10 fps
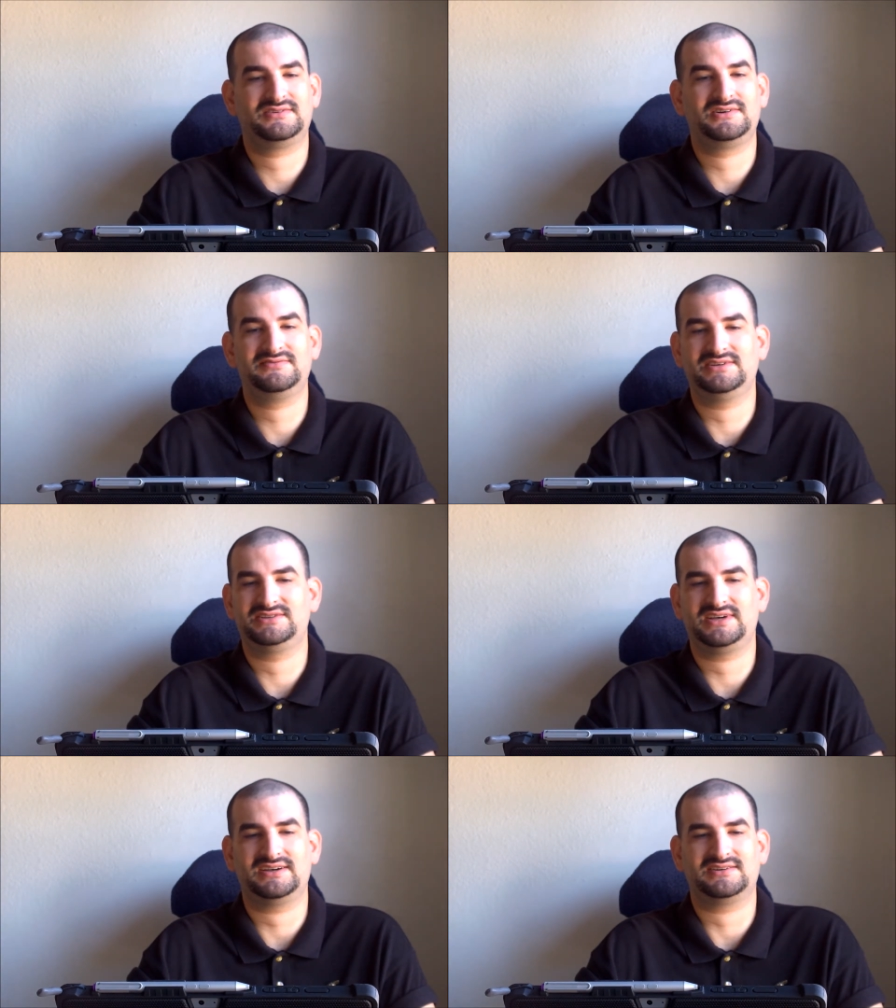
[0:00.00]
of the
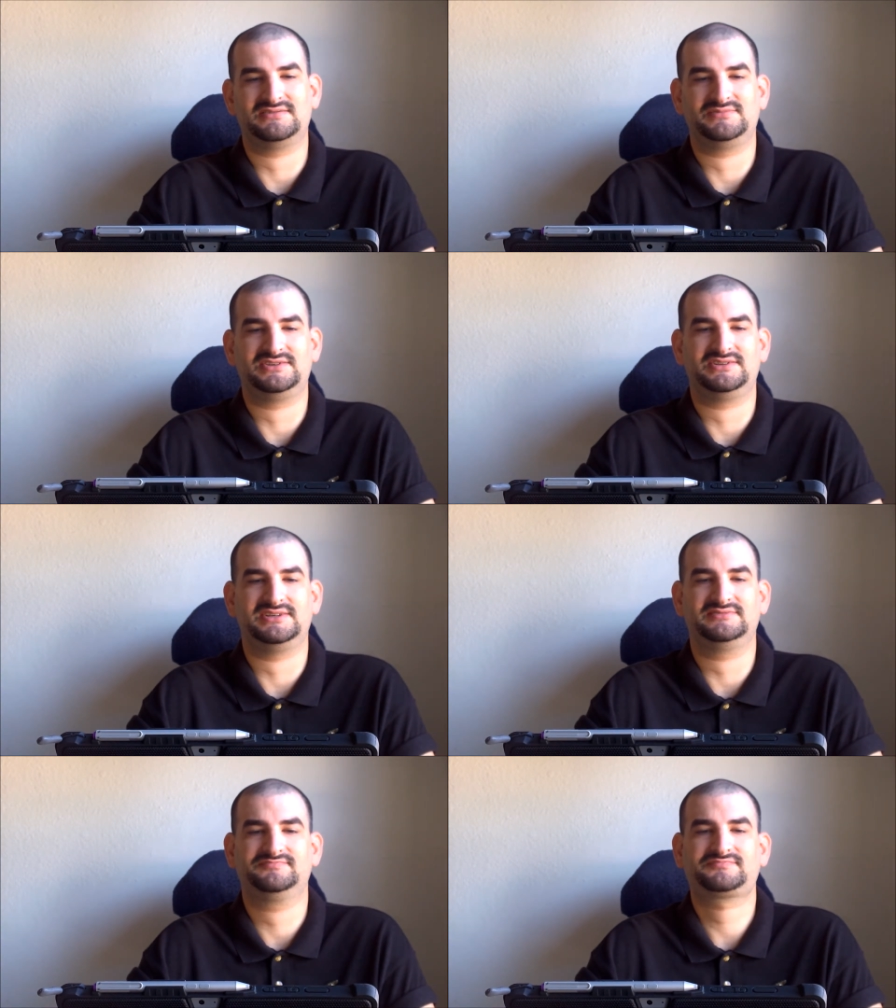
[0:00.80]
attack on
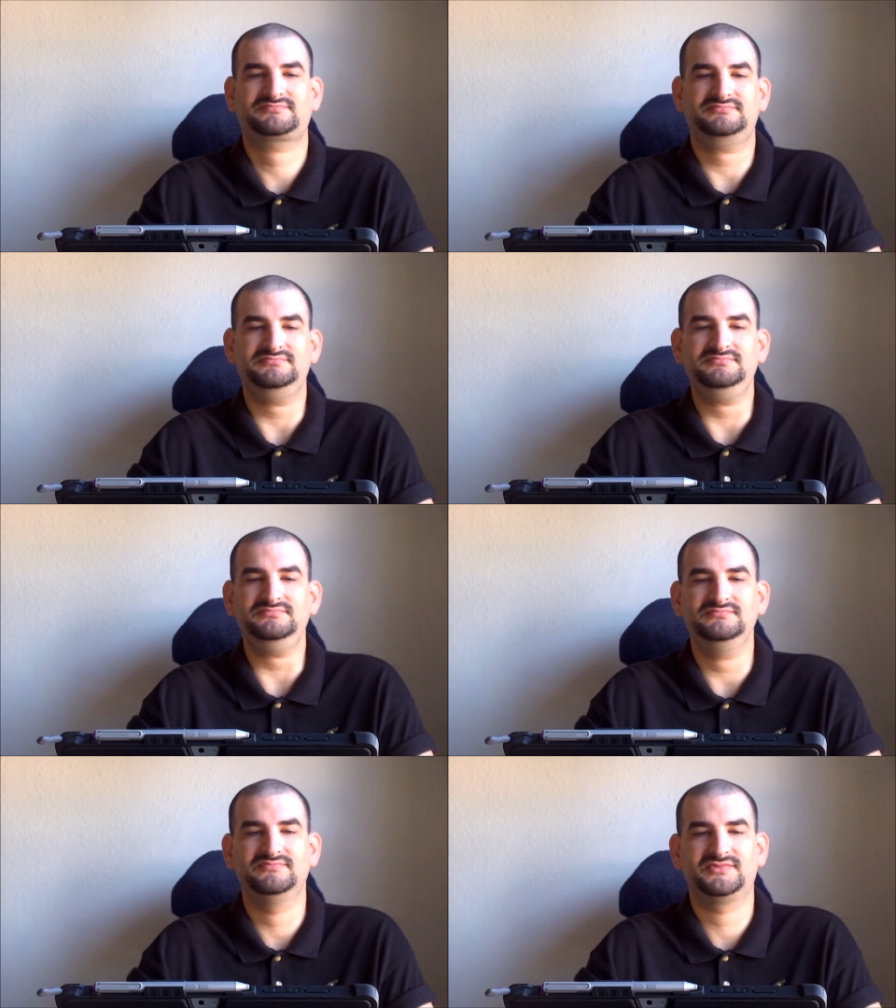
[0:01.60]
Monday
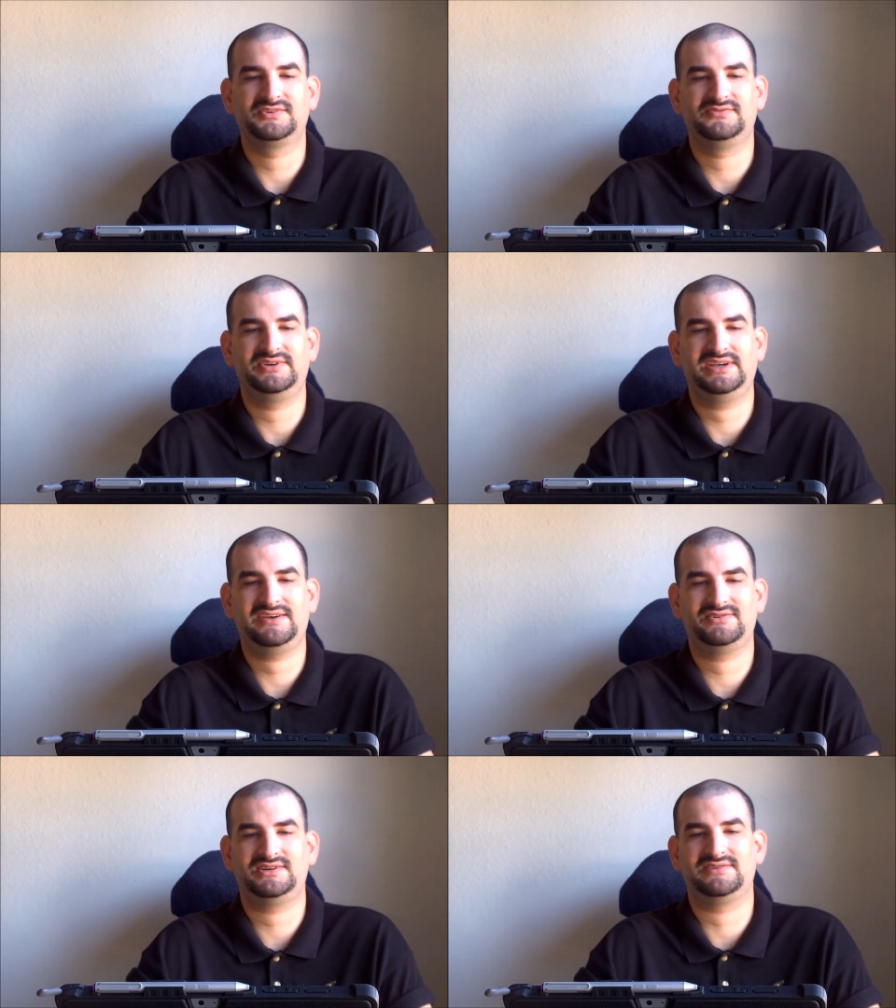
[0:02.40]
we have no